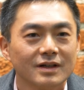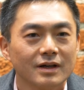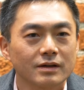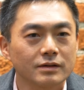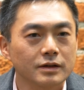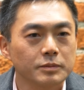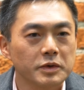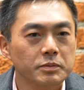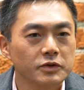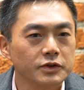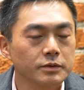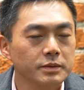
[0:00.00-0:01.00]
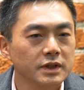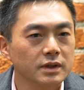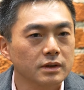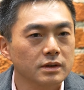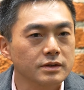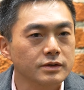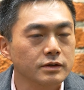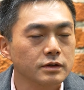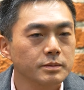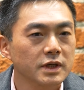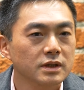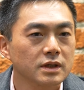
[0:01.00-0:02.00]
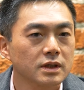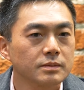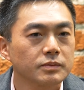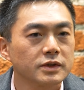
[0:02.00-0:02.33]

I don't think people should be concerned about that.